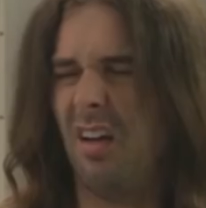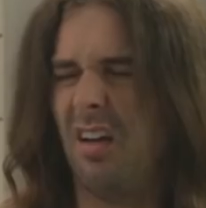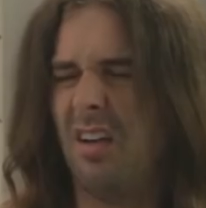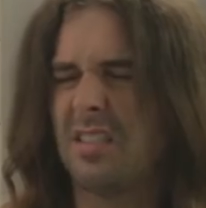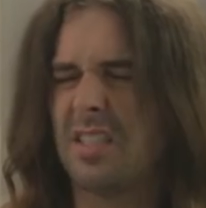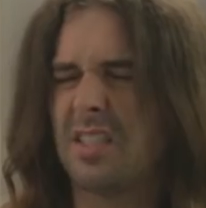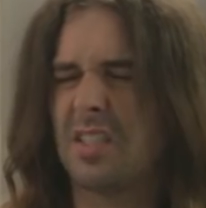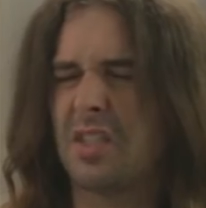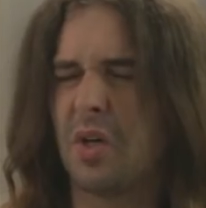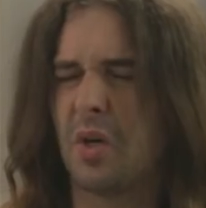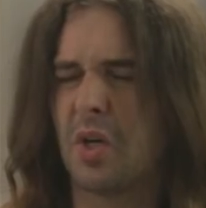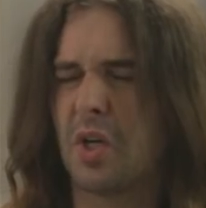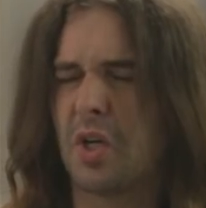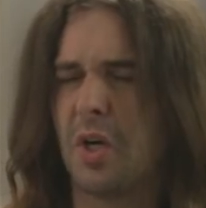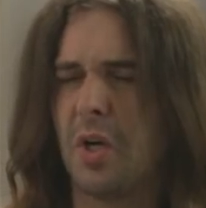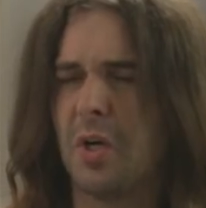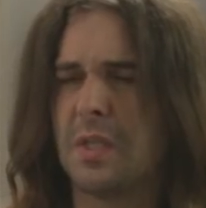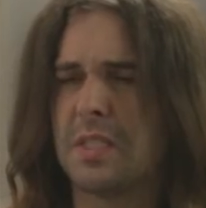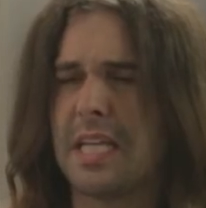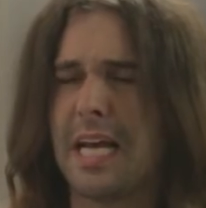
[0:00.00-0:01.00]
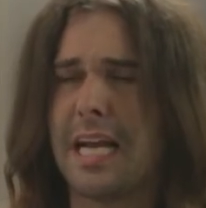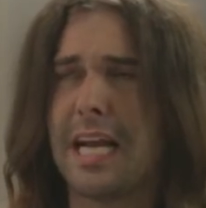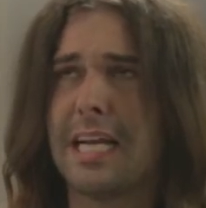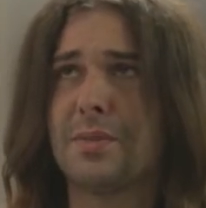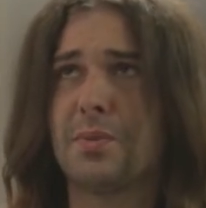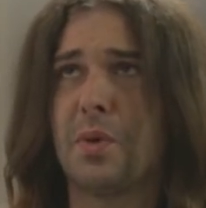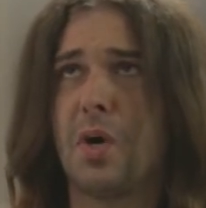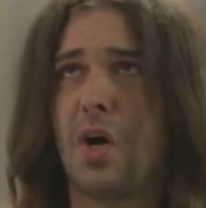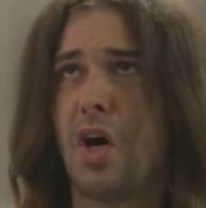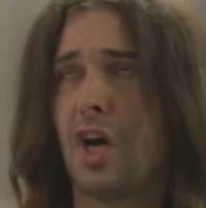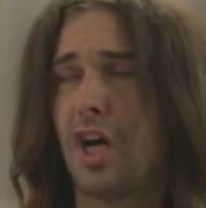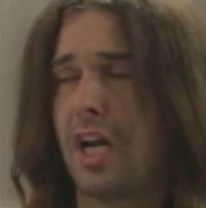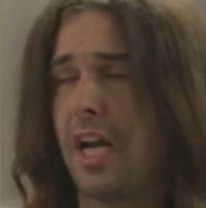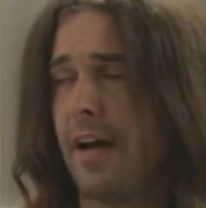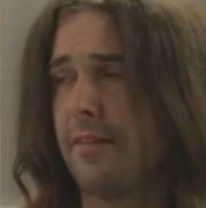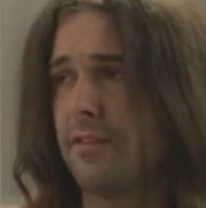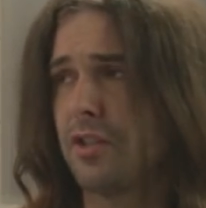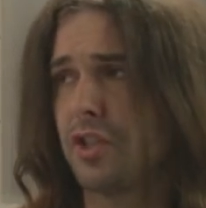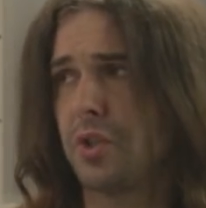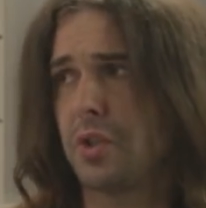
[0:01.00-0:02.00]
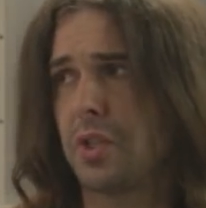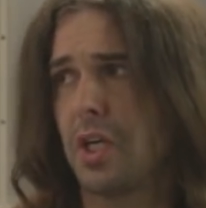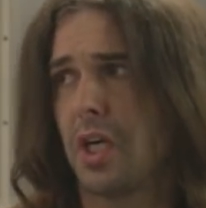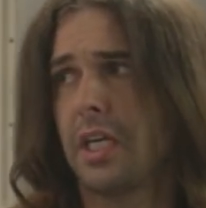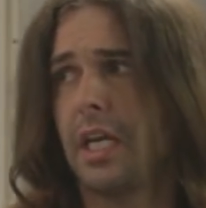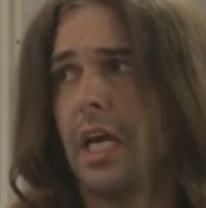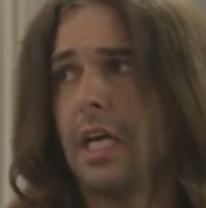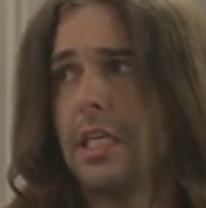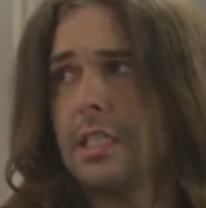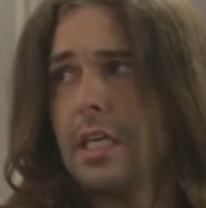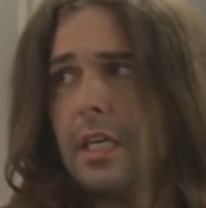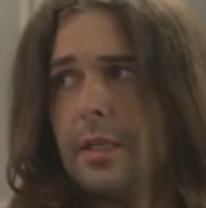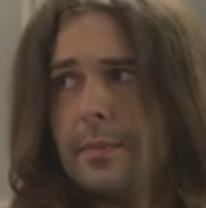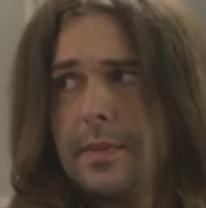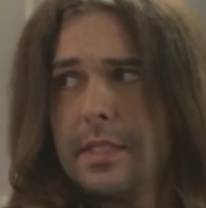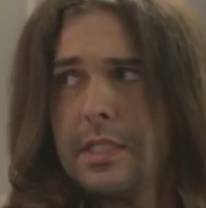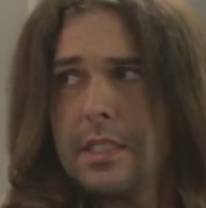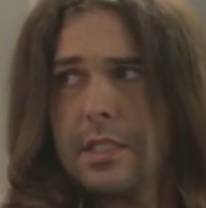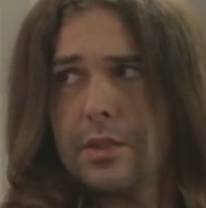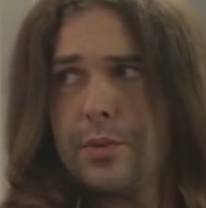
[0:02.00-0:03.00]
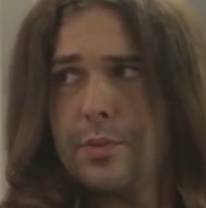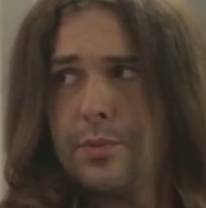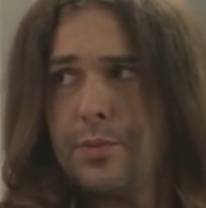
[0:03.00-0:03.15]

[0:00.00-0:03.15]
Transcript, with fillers: Ugh, so gross. I guess we're all gonna have to choose our kingdoms.